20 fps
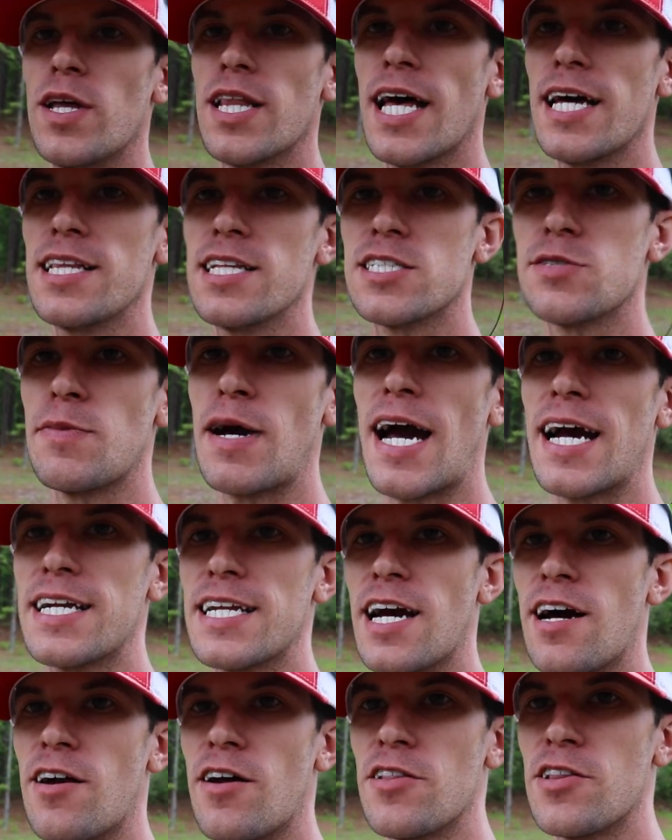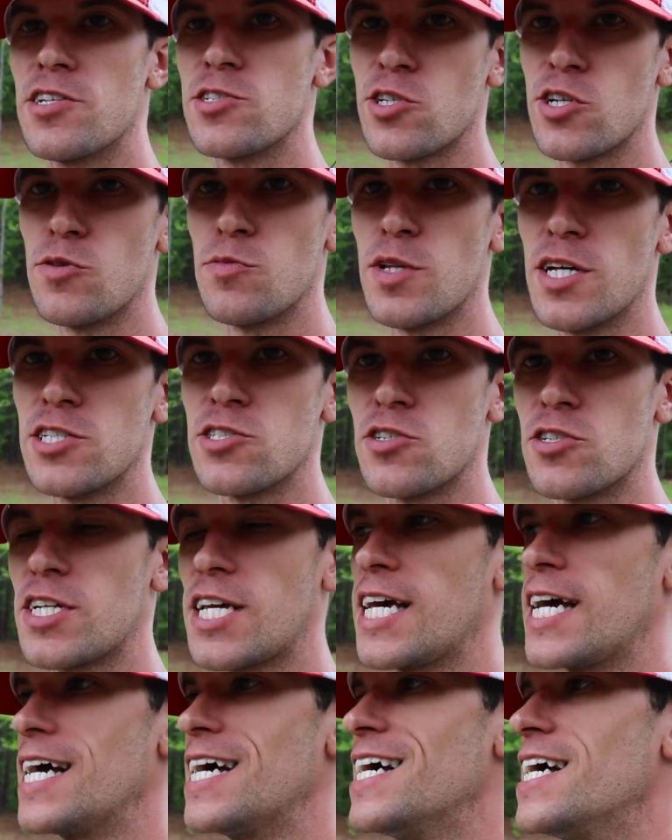We laid the smack down on the Zoom Lizard
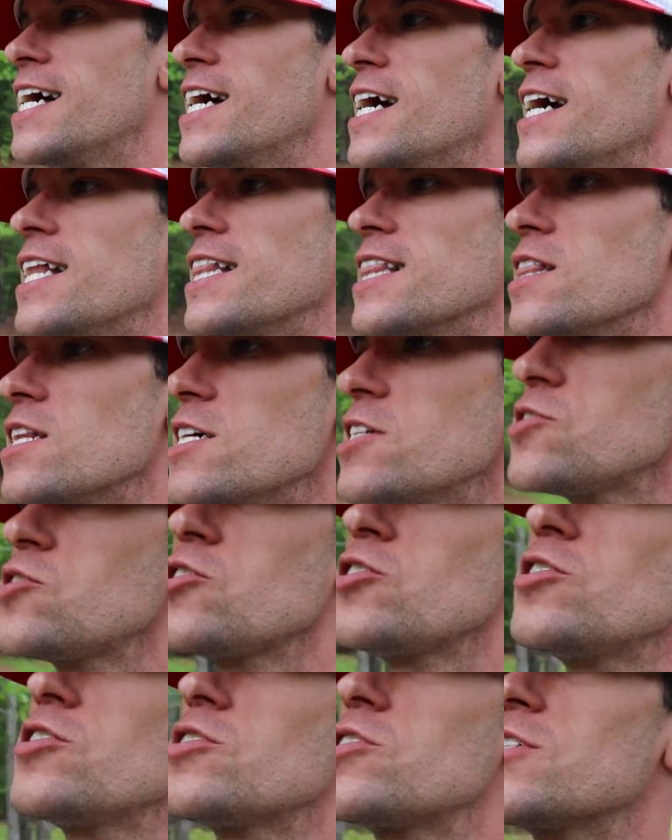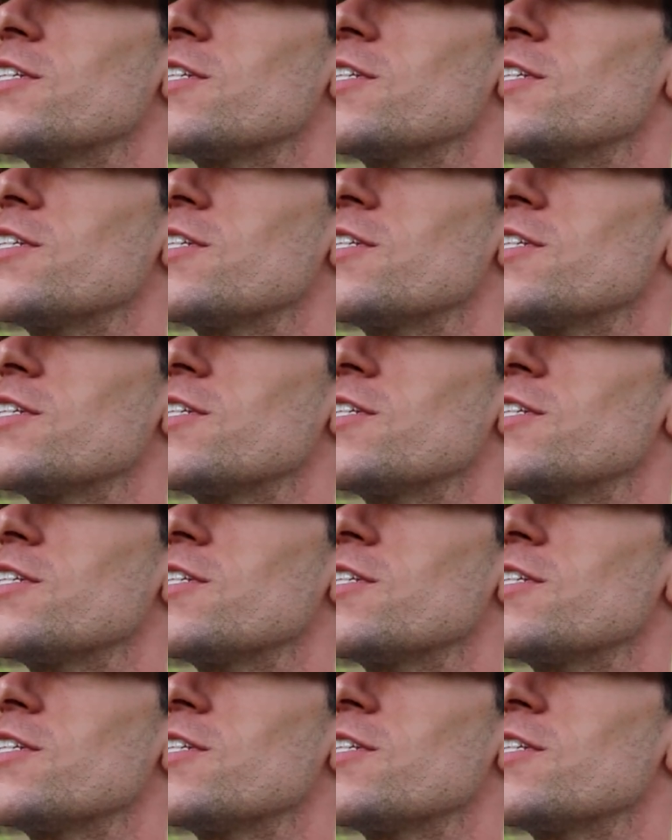kit. Lizards,